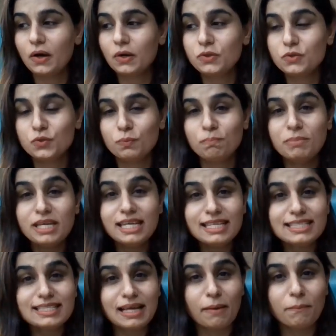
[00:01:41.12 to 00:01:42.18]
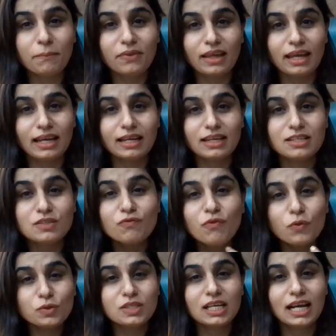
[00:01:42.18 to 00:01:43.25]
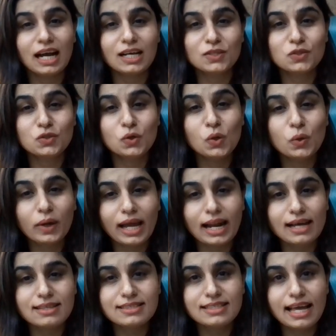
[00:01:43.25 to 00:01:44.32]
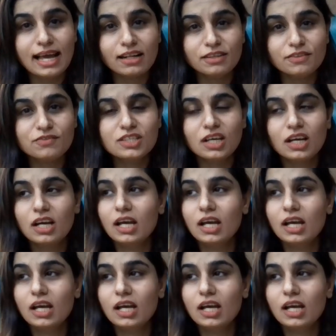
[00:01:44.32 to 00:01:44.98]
to be something. It is forcing us to look at ourselves.